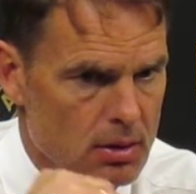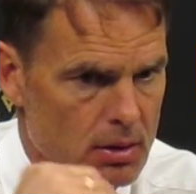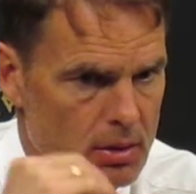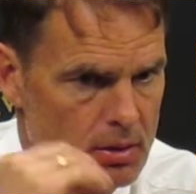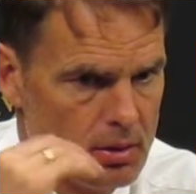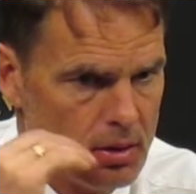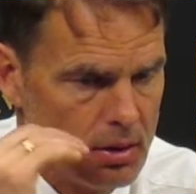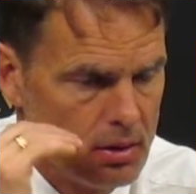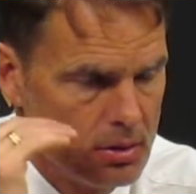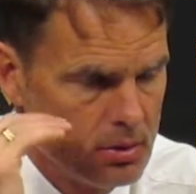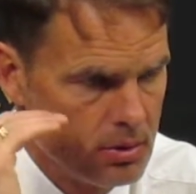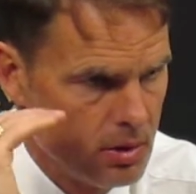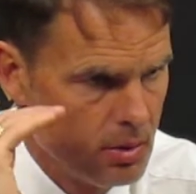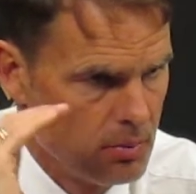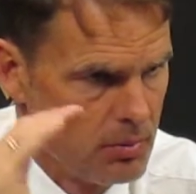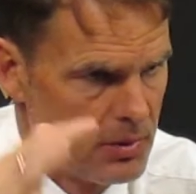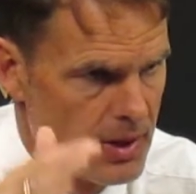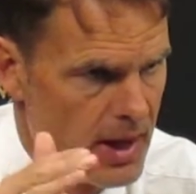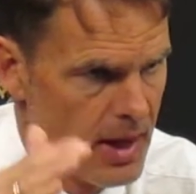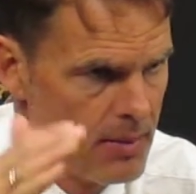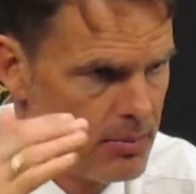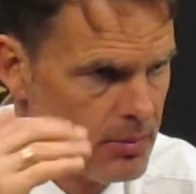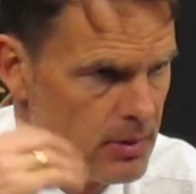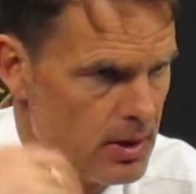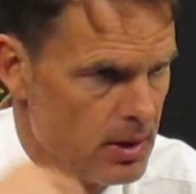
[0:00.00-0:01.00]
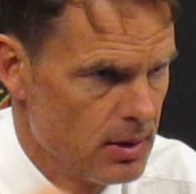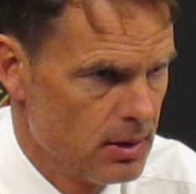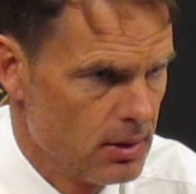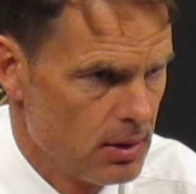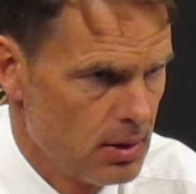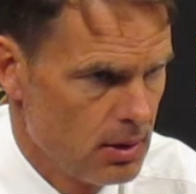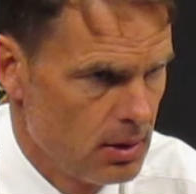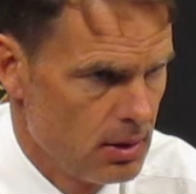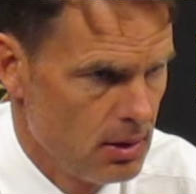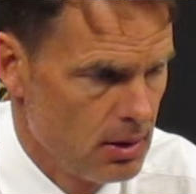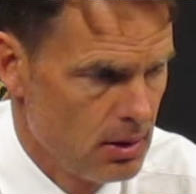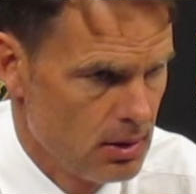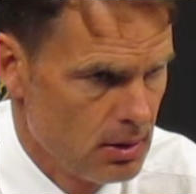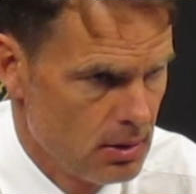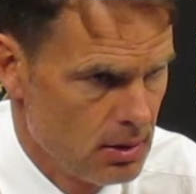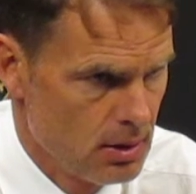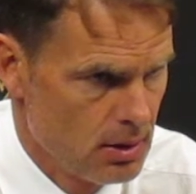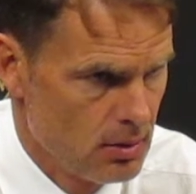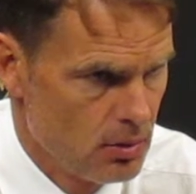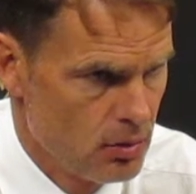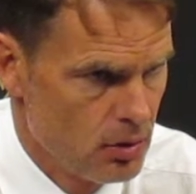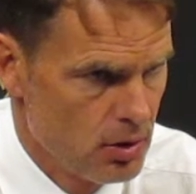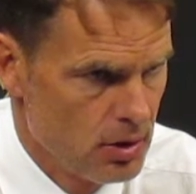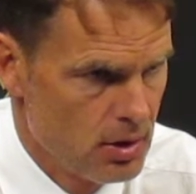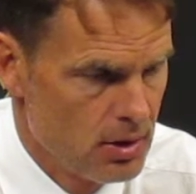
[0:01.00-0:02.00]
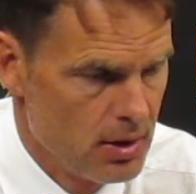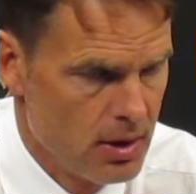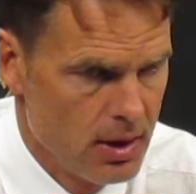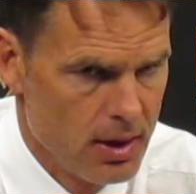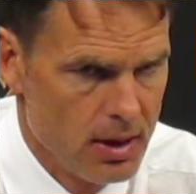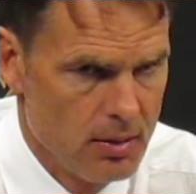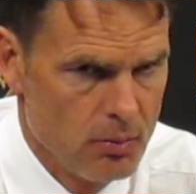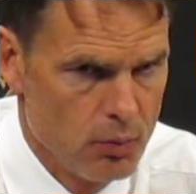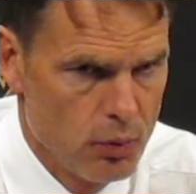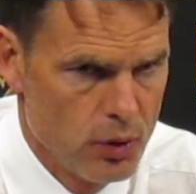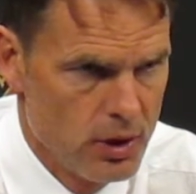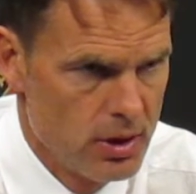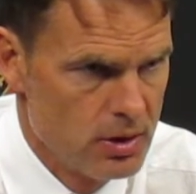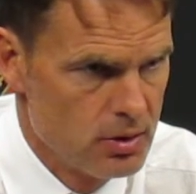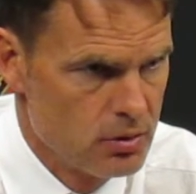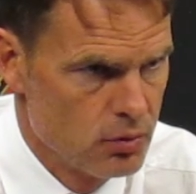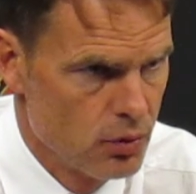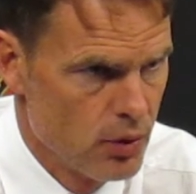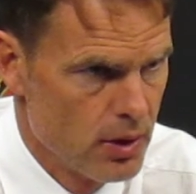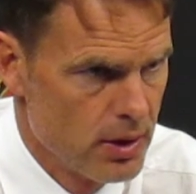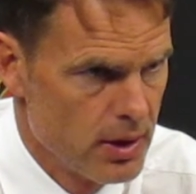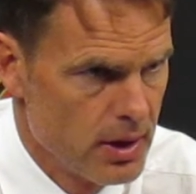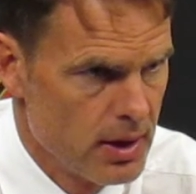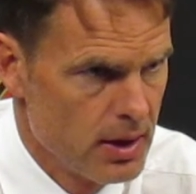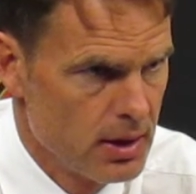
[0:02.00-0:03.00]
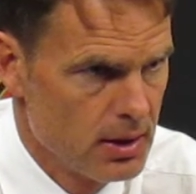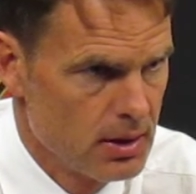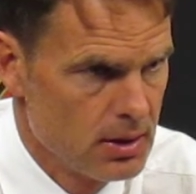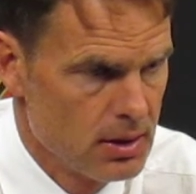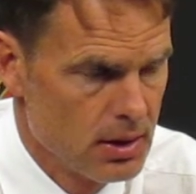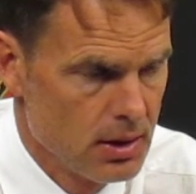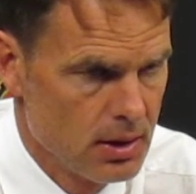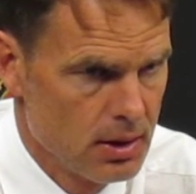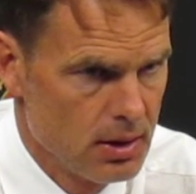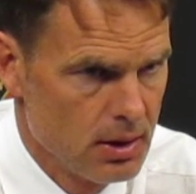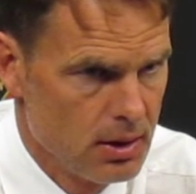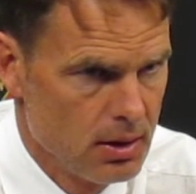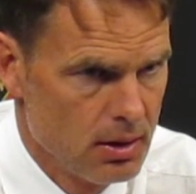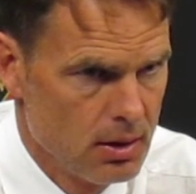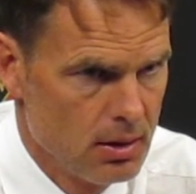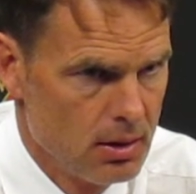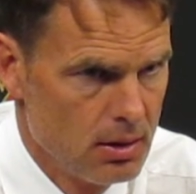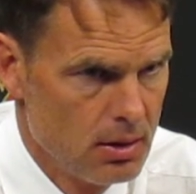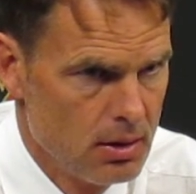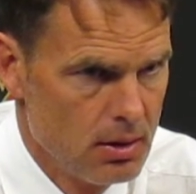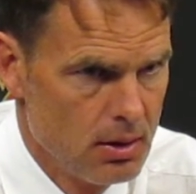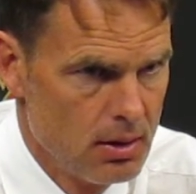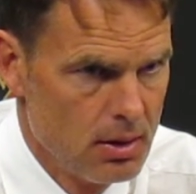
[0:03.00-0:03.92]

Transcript: some depth into the team with his runnings, and